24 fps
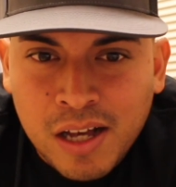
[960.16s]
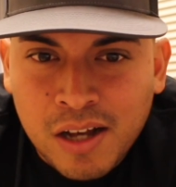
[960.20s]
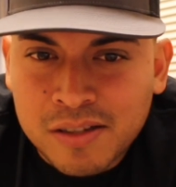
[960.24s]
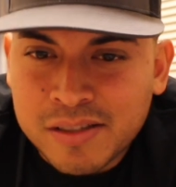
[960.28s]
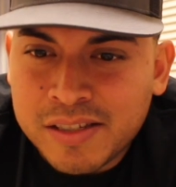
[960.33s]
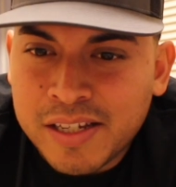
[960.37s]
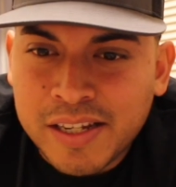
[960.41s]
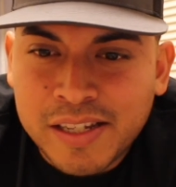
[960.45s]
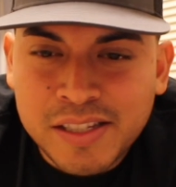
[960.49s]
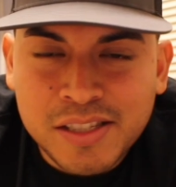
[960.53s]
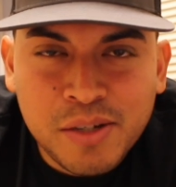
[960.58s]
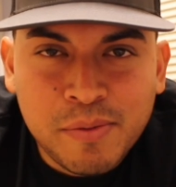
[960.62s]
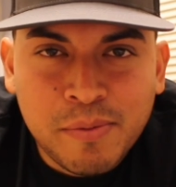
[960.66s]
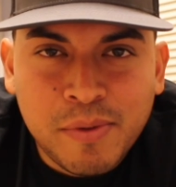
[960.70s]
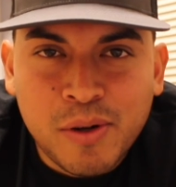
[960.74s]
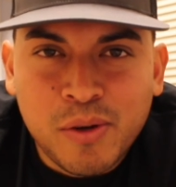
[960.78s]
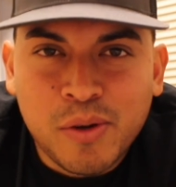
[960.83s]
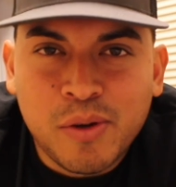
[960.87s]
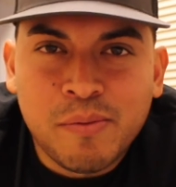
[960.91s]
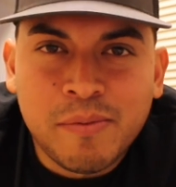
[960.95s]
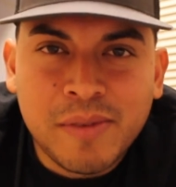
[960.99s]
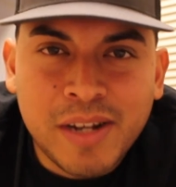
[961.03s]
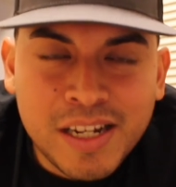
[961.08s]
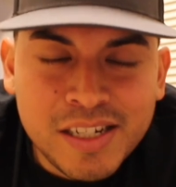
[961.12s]
I'll take it to my
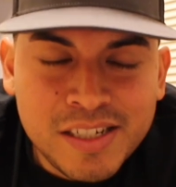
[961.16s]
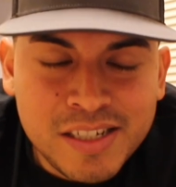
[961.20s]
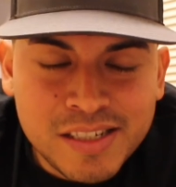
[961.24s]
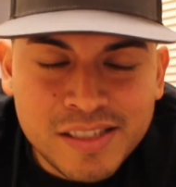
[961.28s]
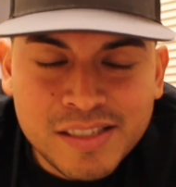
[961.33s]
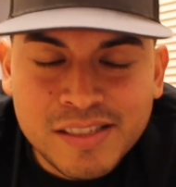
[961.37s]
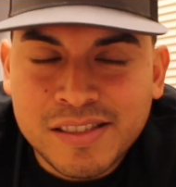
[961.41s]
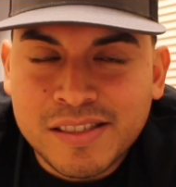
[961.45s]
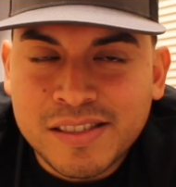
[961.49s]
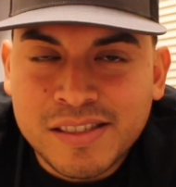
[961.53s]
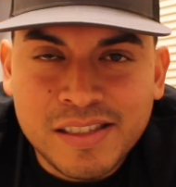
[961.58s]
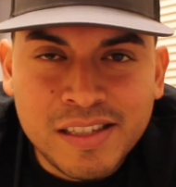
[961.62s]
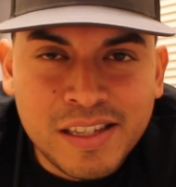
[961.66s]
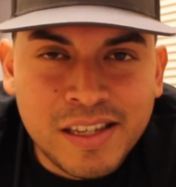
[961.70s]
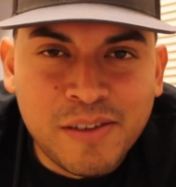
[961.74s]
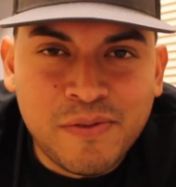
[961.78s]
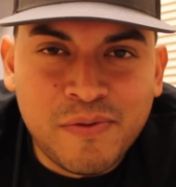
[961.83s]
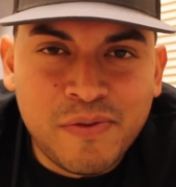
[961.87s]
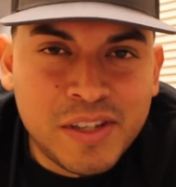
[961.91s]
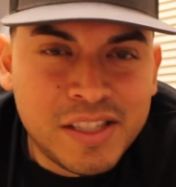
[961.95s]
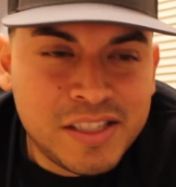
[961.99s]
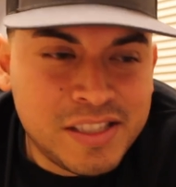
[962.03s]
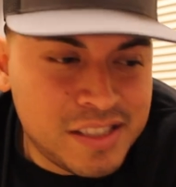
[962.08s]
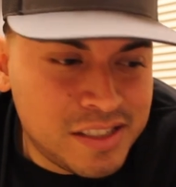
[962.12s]
room, and I just,
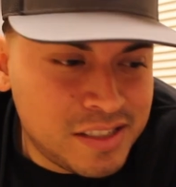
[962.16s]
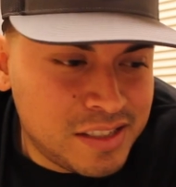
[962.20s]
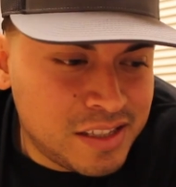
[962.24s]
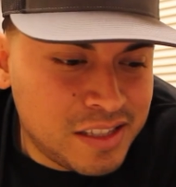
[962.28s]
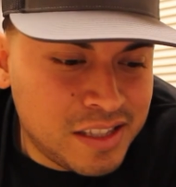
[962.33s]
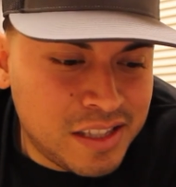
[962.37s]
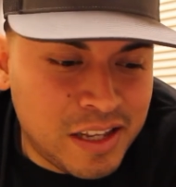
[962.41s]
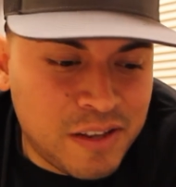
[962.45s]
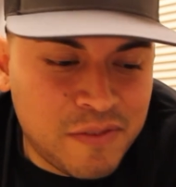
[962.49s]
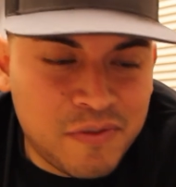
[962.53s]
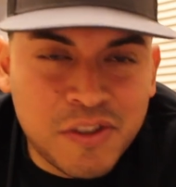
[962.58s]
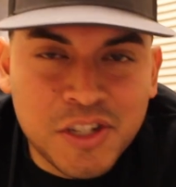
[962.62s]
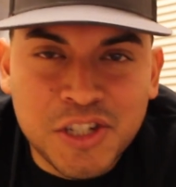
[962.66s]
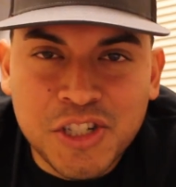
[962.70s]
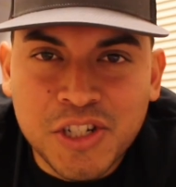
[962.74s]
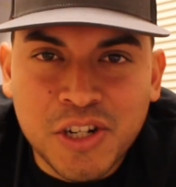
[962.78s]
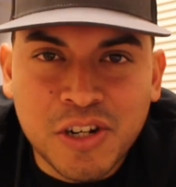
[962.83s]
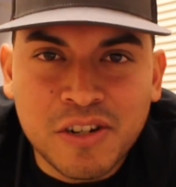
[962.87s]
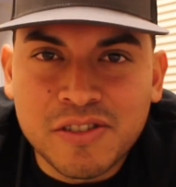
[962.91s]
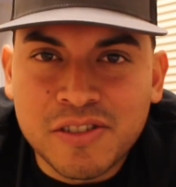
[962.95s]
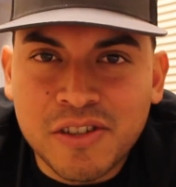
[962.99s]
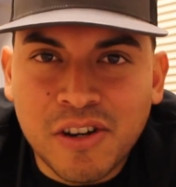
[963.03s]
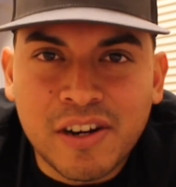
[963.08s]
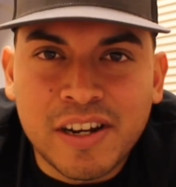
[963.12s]
if it's, if the
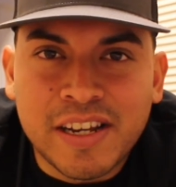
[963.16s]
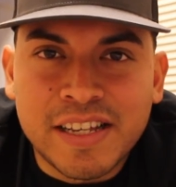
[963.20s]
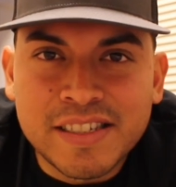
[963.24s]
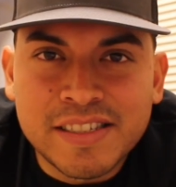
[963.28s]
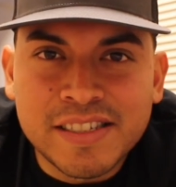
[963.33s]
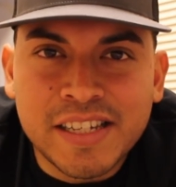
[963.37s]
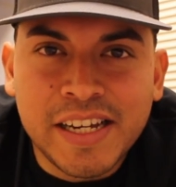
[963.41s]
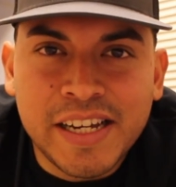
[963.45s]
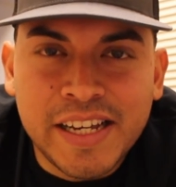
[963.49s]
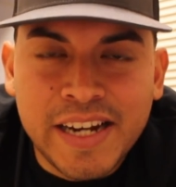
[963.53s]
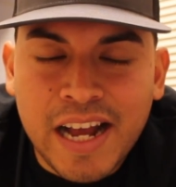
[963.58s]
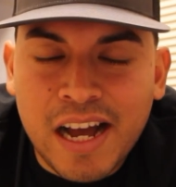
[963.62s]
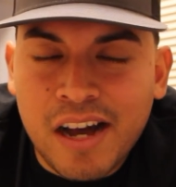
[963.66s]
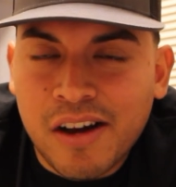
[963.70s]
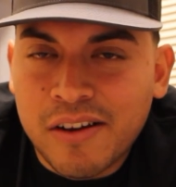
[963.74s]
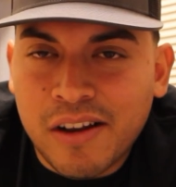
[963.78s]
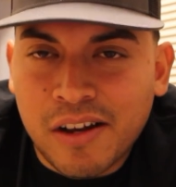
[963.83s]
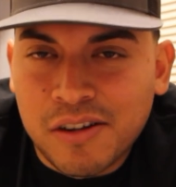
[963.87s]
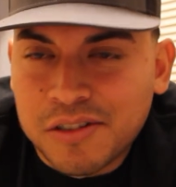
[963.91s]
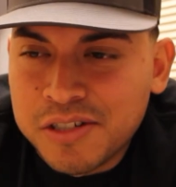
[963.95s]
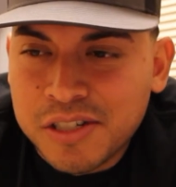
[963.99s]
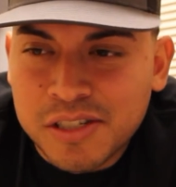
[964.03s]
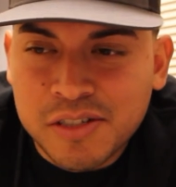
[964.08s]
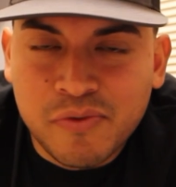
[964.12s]
shirts are inside out,
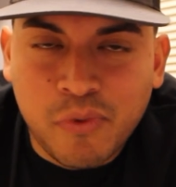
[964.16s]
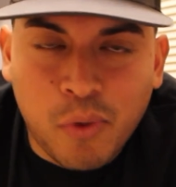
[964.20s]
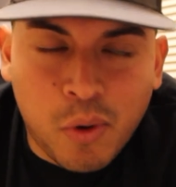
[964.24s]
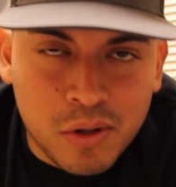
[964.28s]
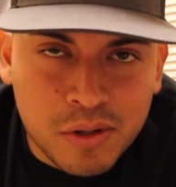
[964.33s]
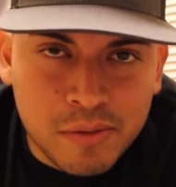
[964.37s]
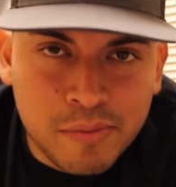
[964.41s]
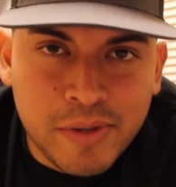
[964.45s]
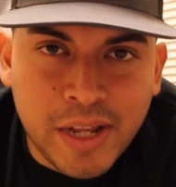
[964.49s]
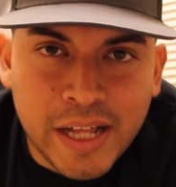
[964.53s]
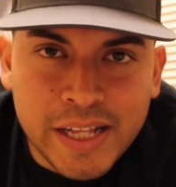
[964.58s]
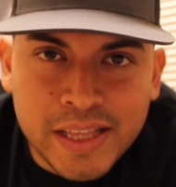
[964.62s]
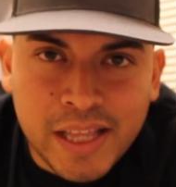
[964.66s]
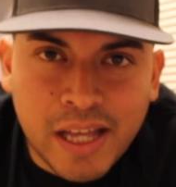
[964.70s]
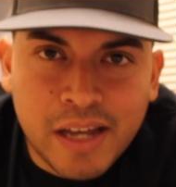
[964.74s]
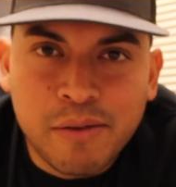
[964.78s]
I'll just fold them like